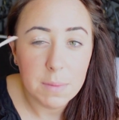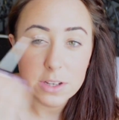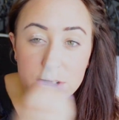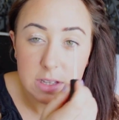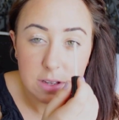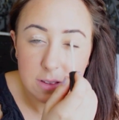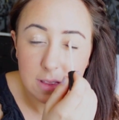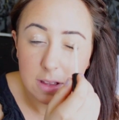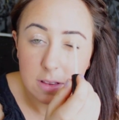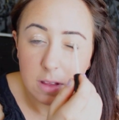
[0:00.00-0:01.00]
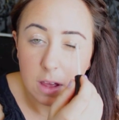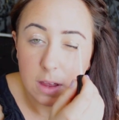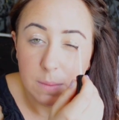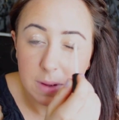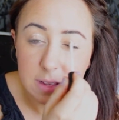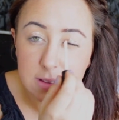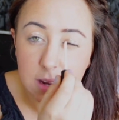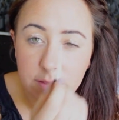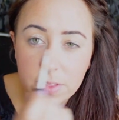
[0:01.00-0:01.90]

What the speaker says: I'm actually using this instead